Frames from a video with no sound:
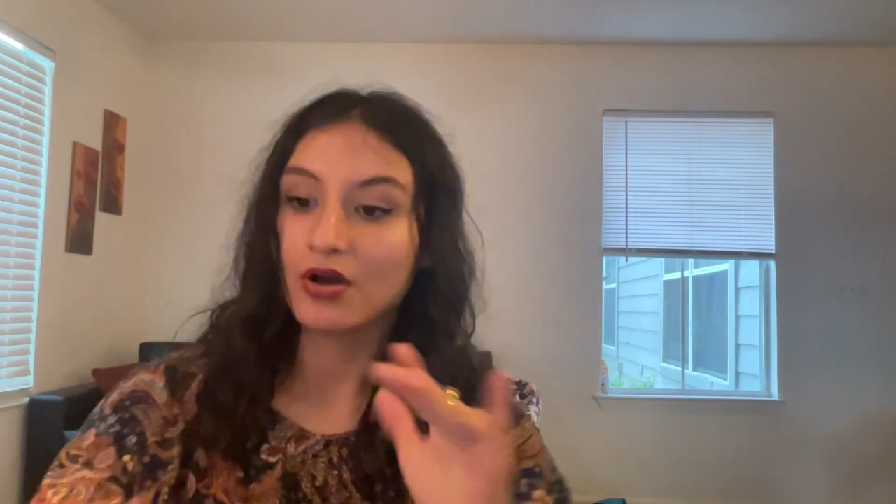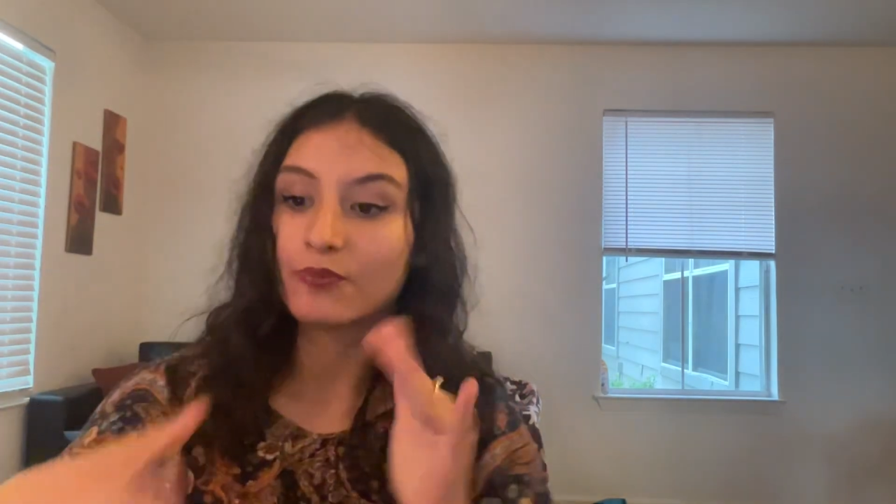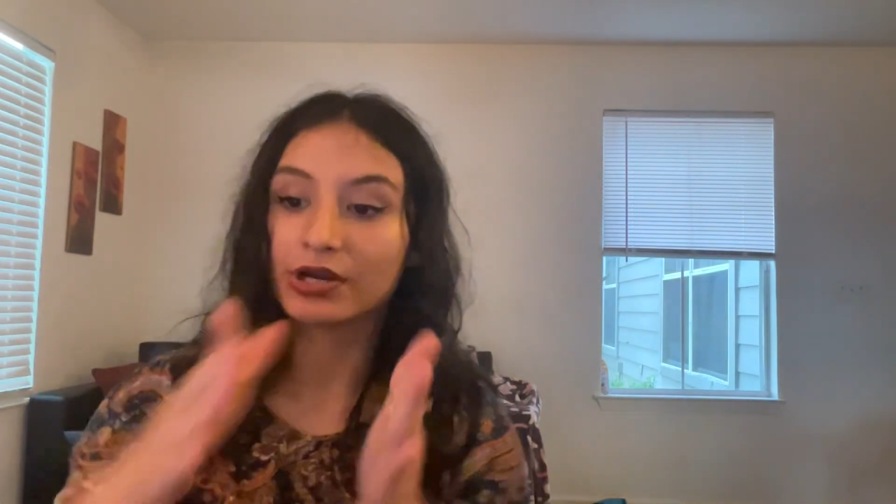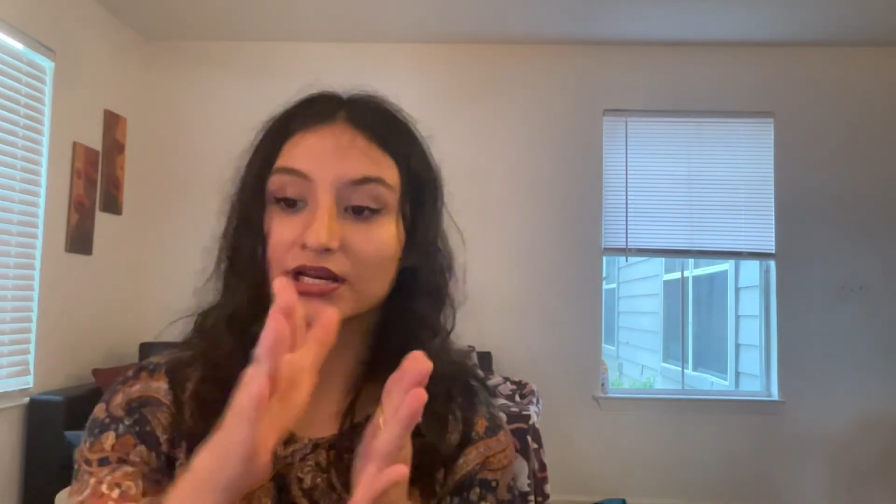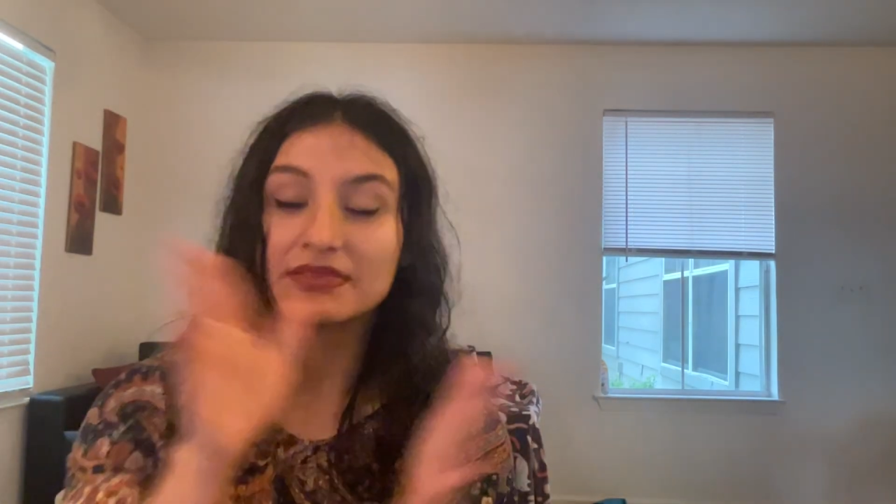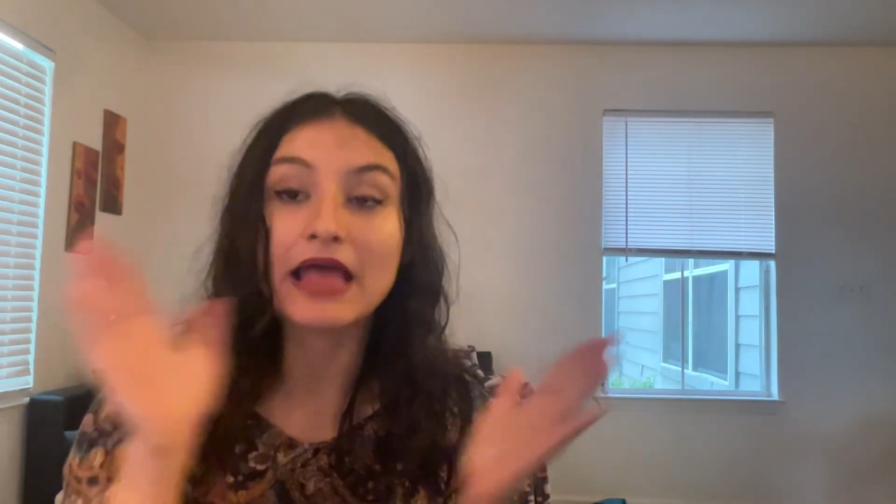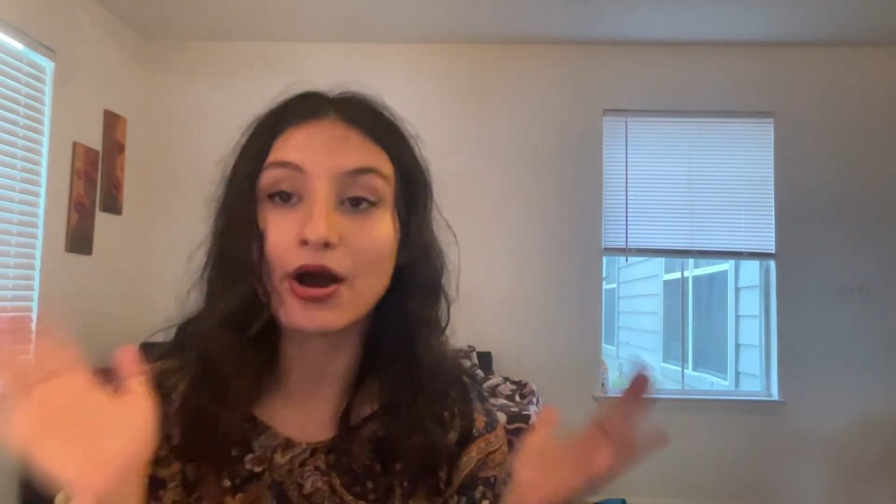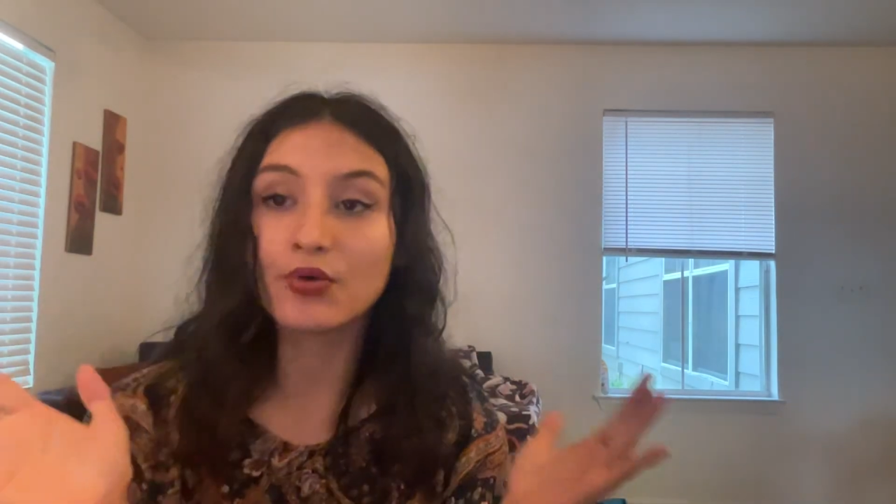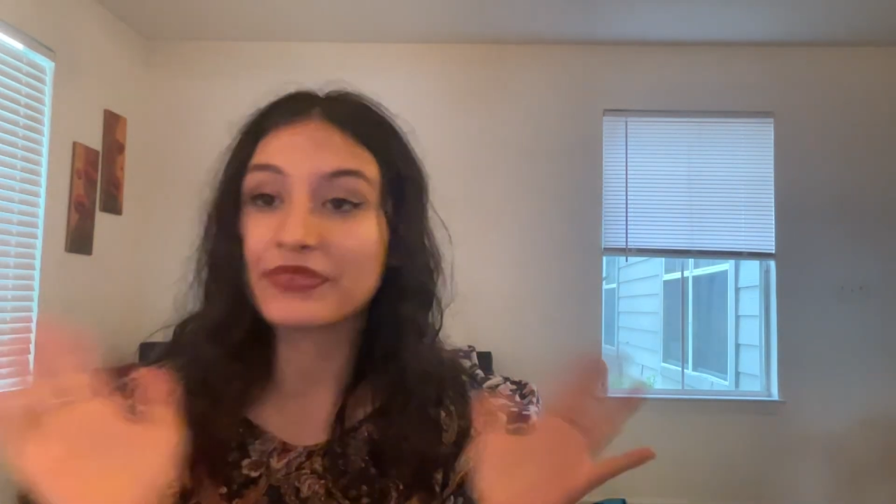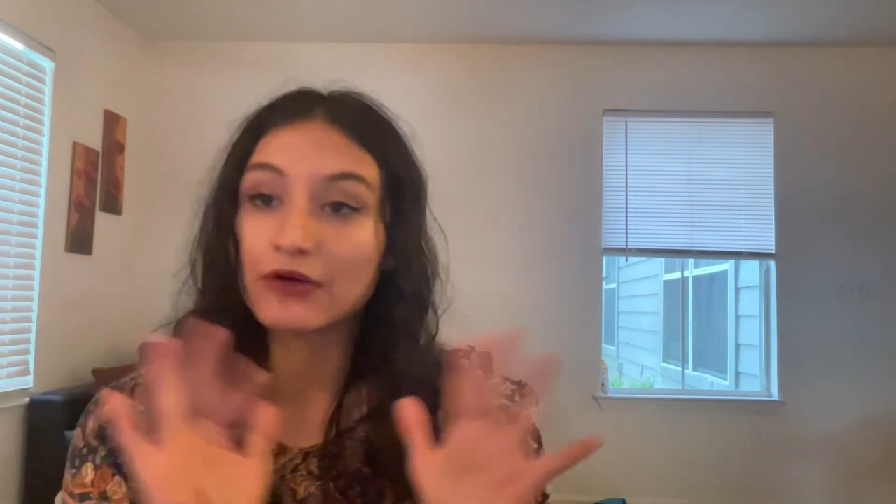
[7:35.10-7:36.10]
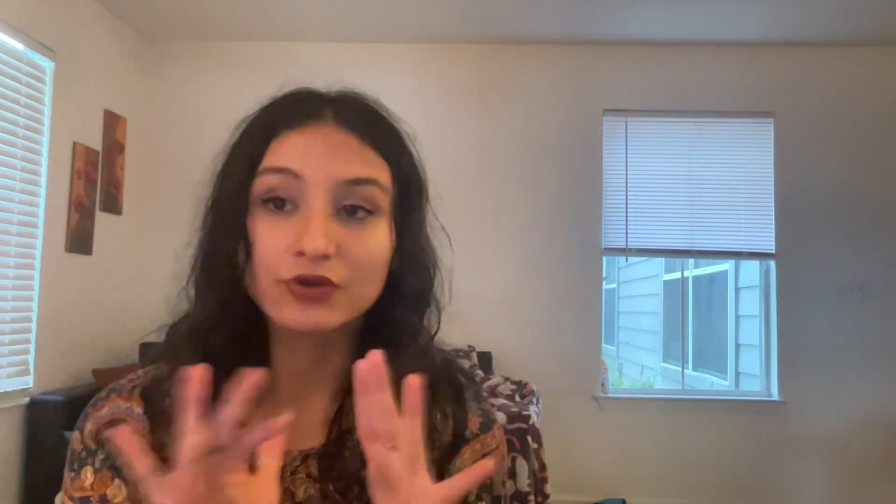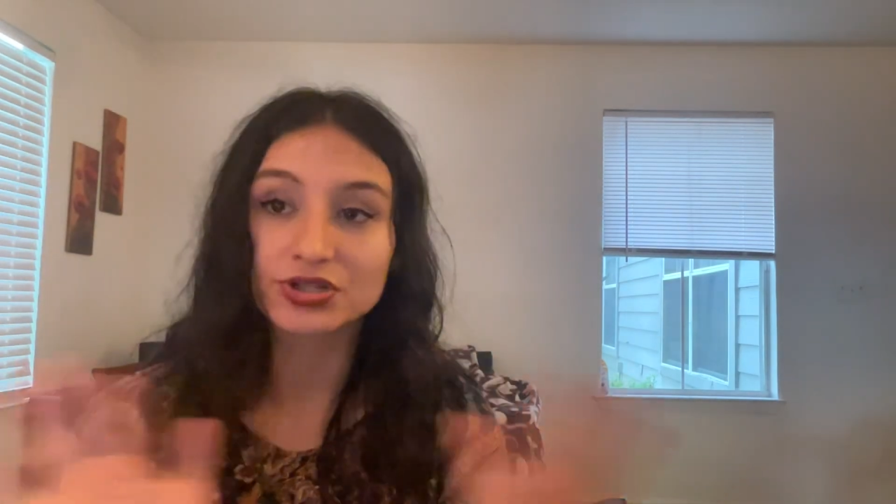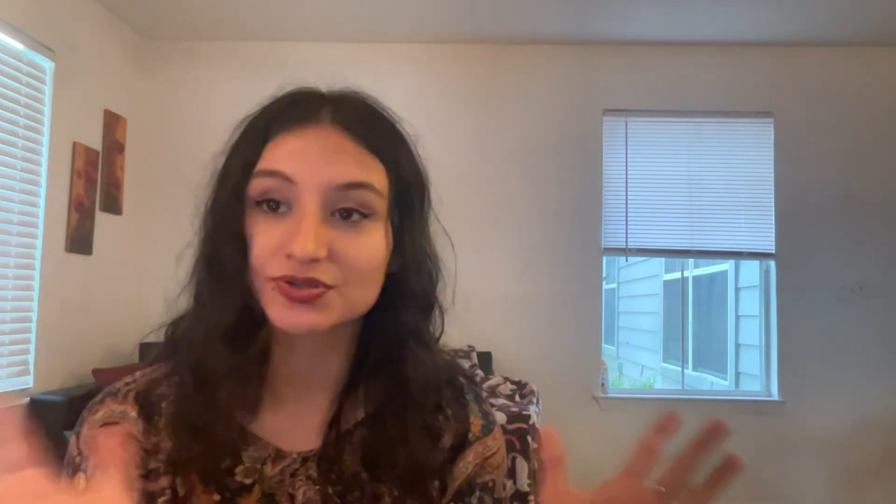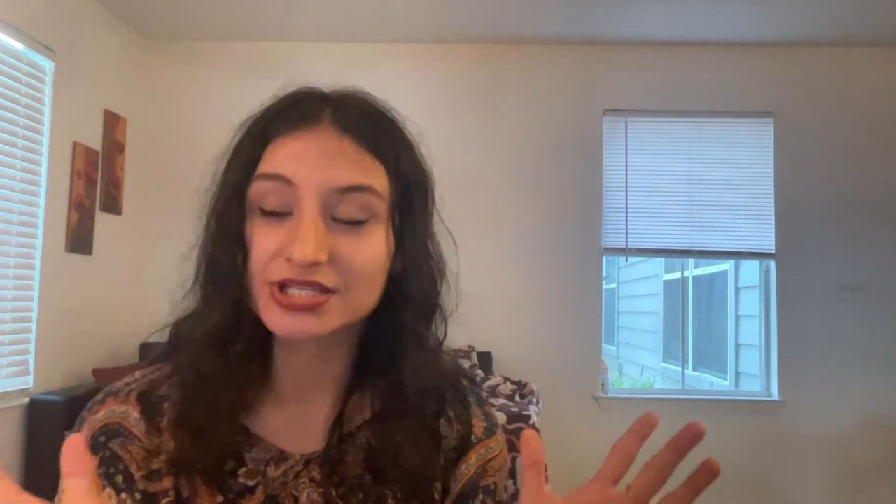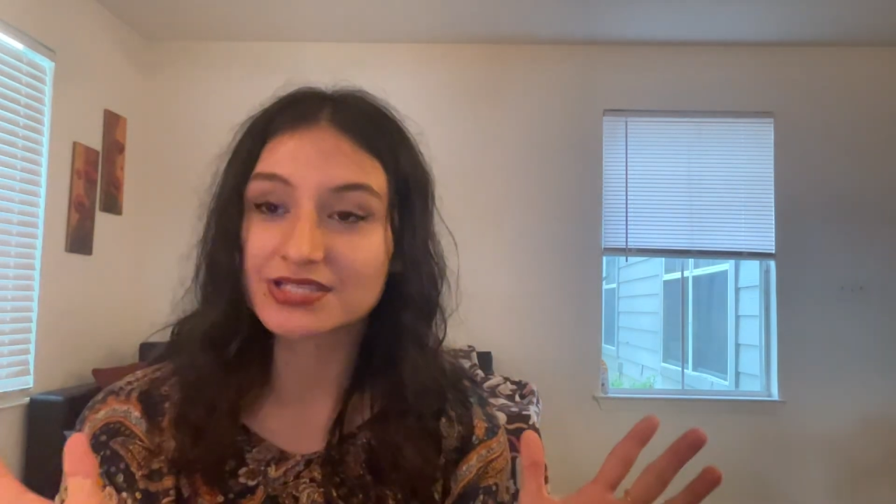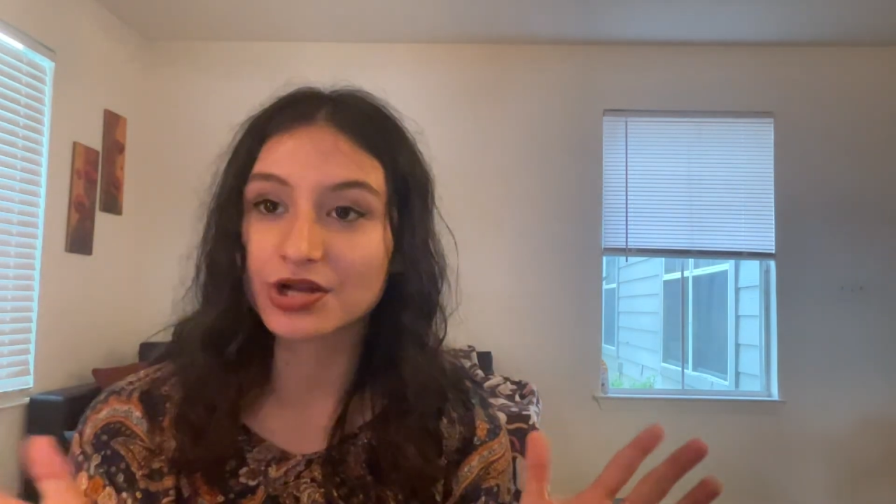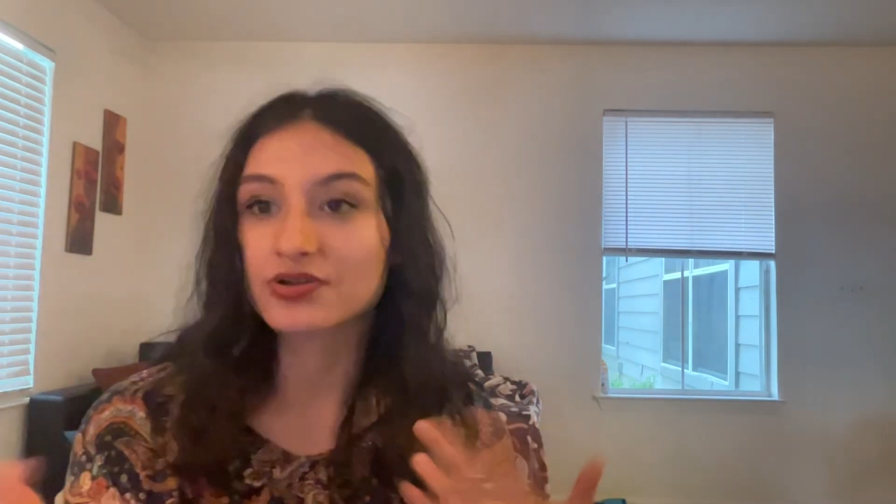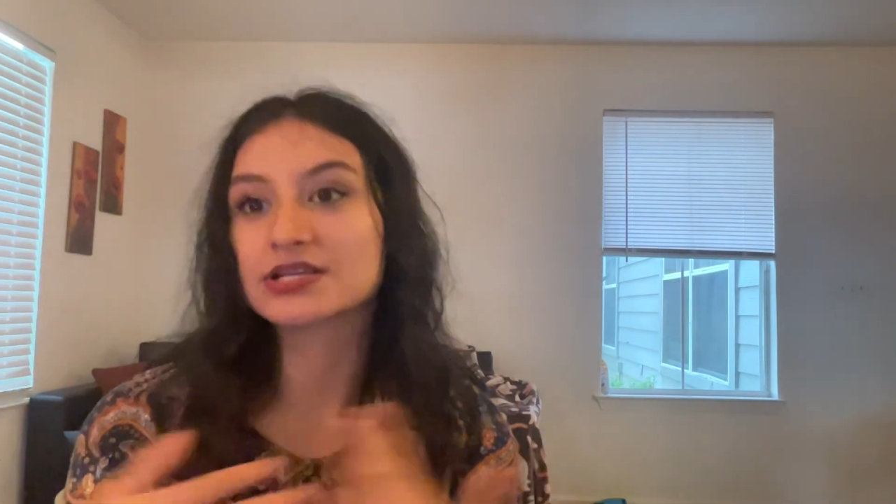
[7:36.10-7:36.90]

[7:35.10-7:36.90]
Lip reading: we're gonna now that those are just the notes,